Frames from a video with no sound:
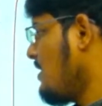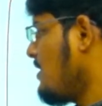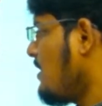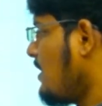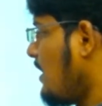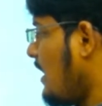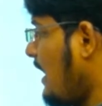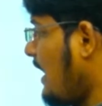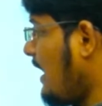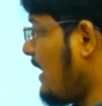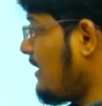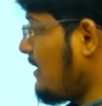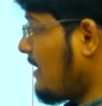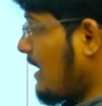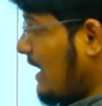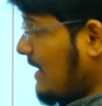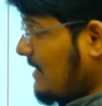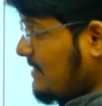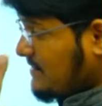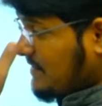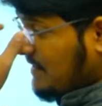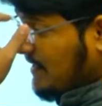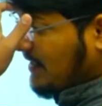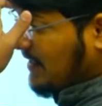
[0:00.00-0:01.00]
And
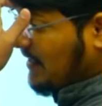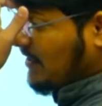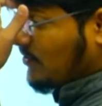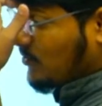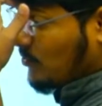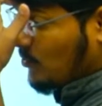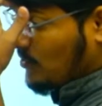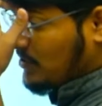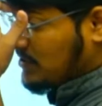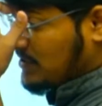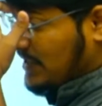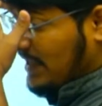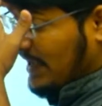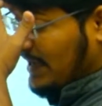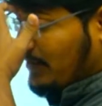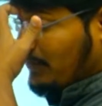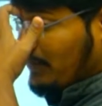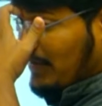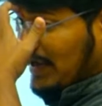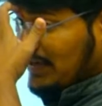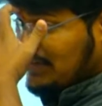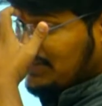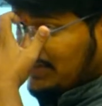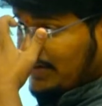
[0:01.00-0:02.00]
ICT tools like
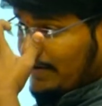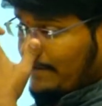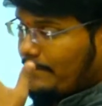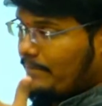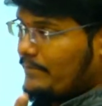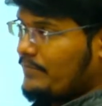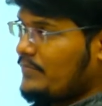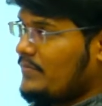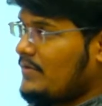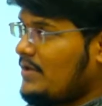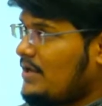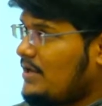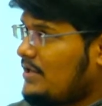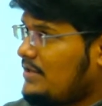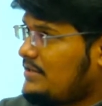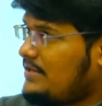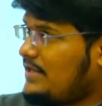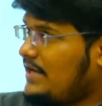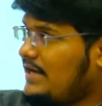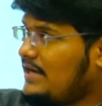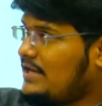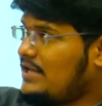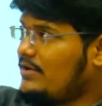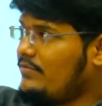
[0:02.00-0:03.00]
matching.
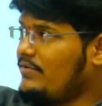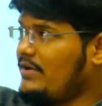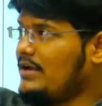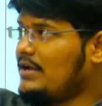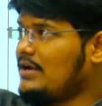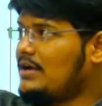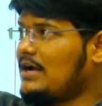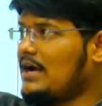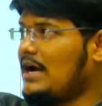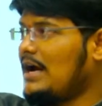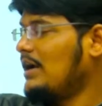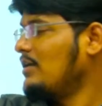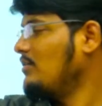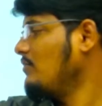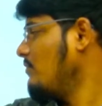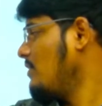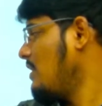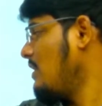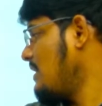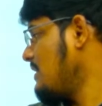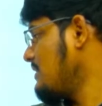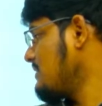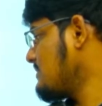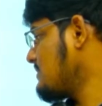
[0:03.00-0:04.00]
They are giving
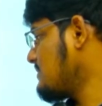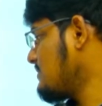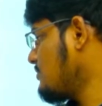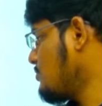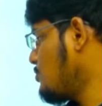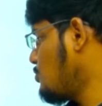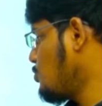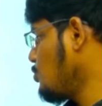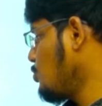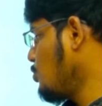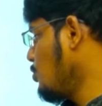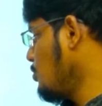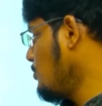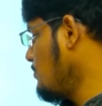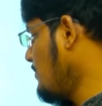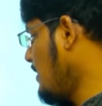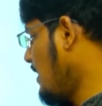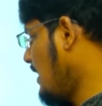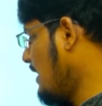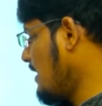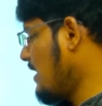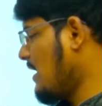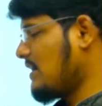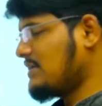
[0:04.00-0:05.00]
Canvas, Zoom,
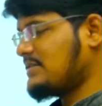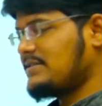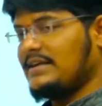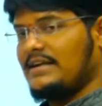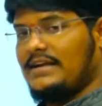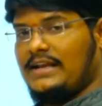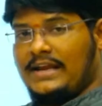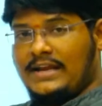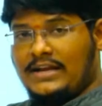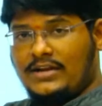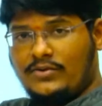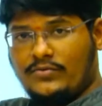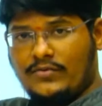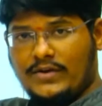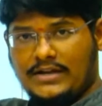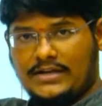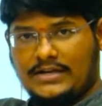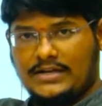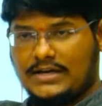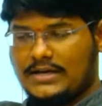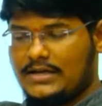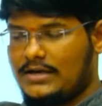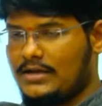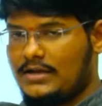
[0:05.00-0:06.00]
Audacity,
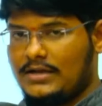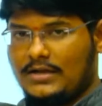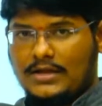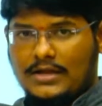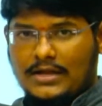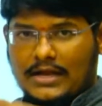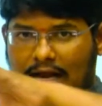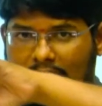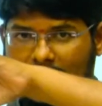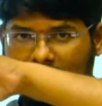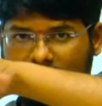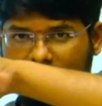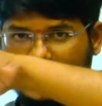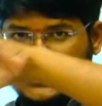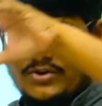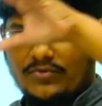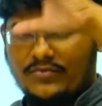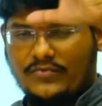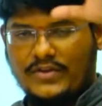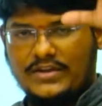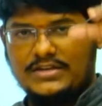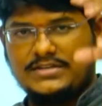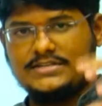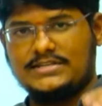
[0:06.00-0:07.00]
Twitter, and their
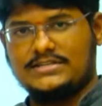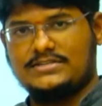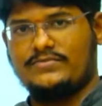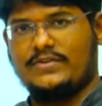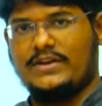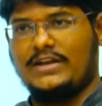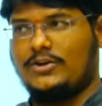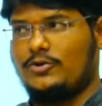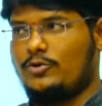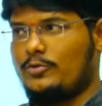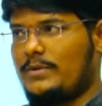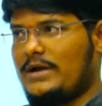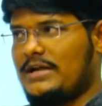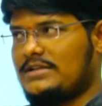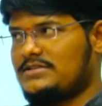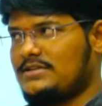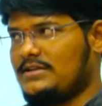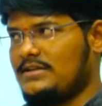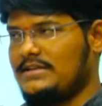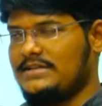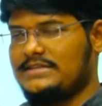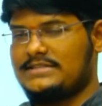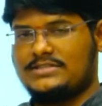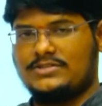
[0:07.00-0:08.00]
features we need to match.
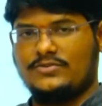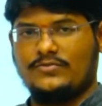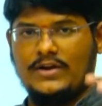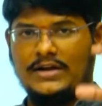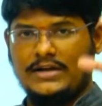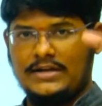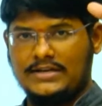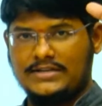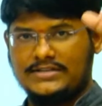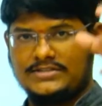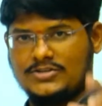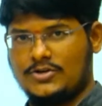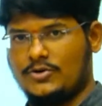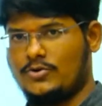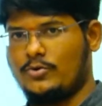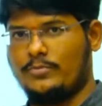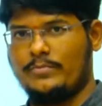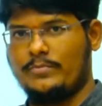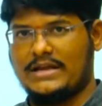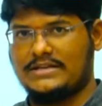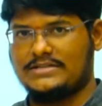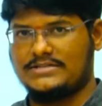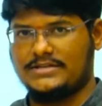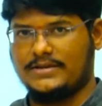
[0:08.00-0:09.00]
List 1, list 2
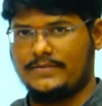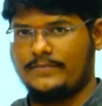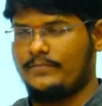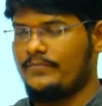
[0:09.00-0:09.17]
match.